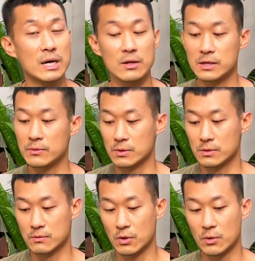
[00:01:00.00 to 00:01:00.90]
well, and they will
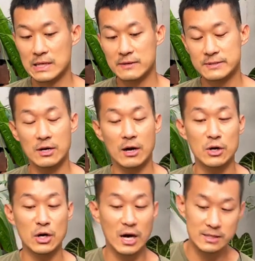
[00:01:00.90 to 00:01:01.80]
grow leaves that
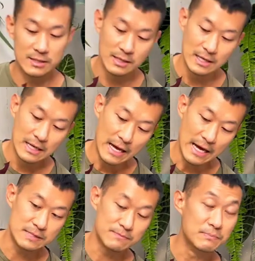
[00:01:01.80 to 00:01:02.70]
are not
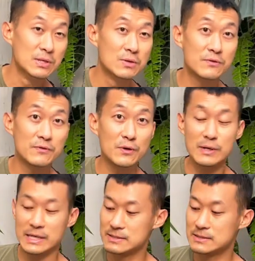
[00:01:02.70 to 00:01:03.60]
as
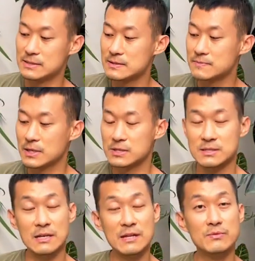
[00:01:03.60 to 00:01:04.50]
beautiful as this because
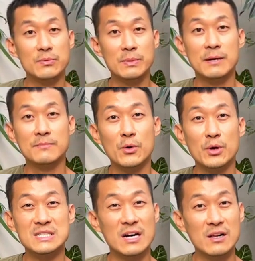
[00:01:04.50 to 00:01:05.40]
their leaves will become
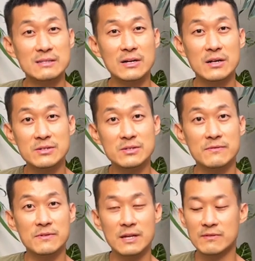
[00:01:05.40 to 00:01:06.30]
more dull colored
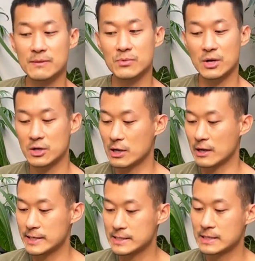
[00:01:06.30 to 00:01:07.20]
if you give them brighter
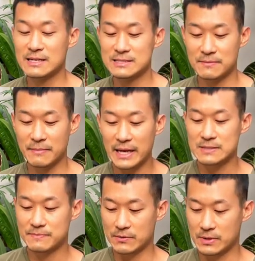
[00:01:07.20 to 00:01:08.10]
light, at least in my
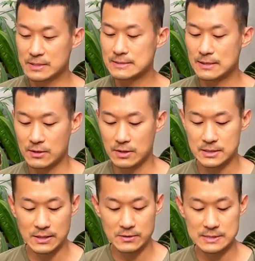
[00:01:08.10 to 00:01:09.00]
experience here
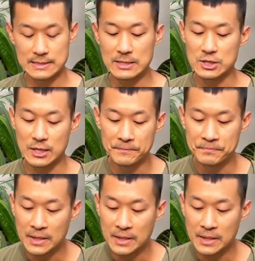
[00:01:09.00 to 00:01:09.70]
in Southeast Asia.